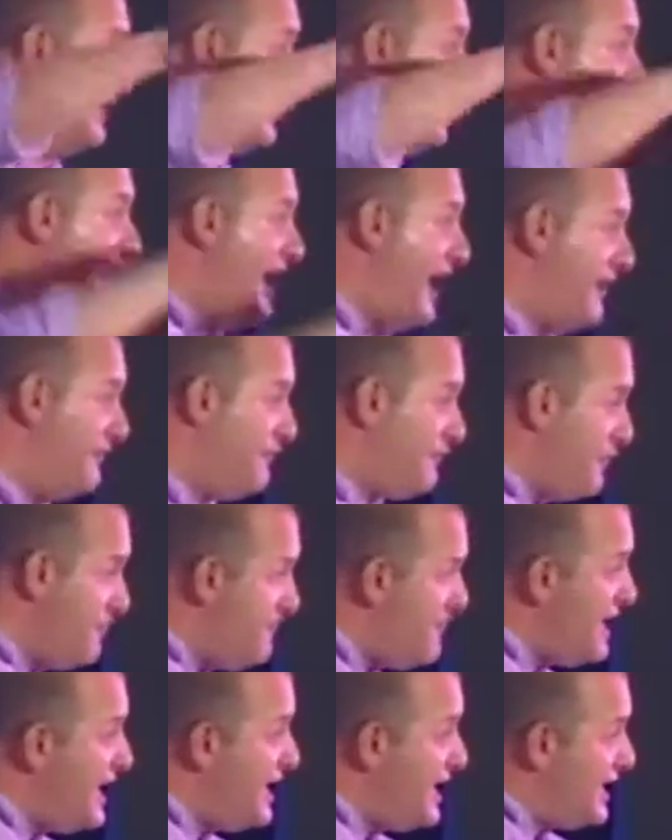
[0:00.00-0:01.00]
it. And for
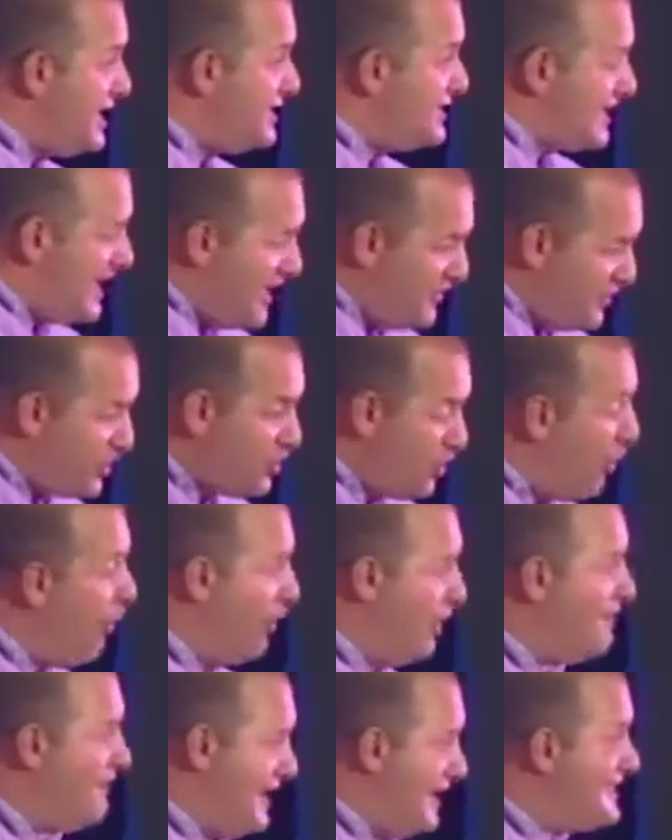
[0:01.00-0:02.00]
me, at the
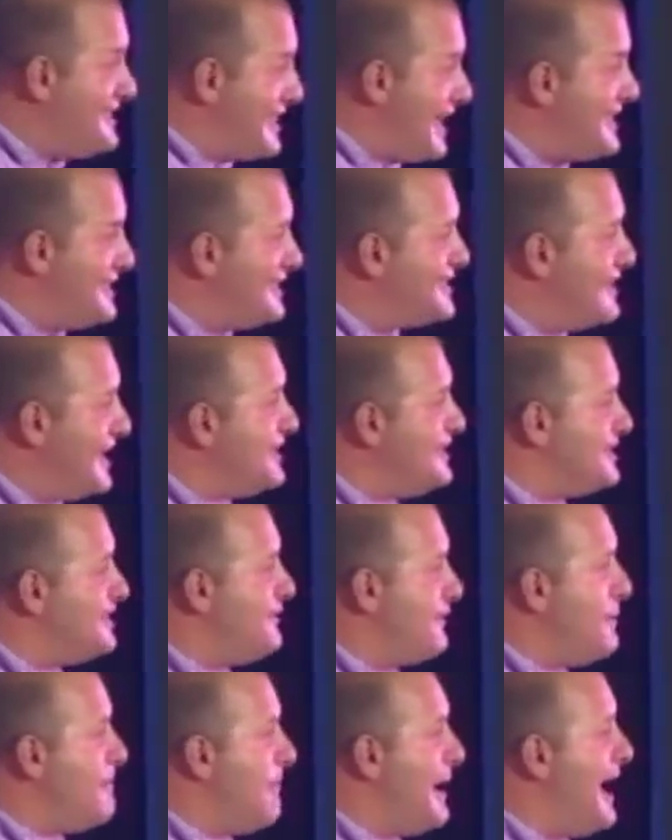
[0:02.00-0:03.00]
core of it is that sense
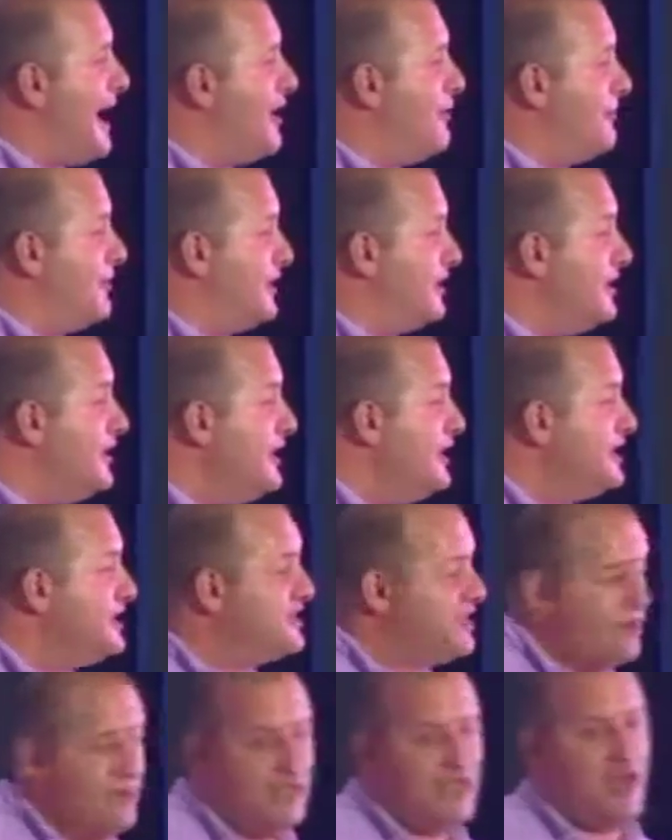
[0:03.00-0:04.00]
of empowerment.
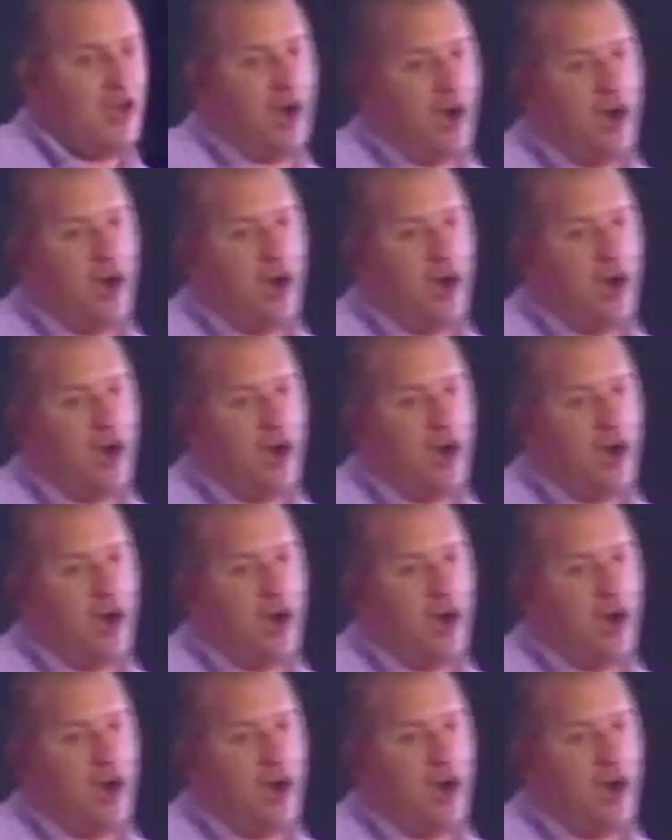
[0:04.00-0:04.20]
So in the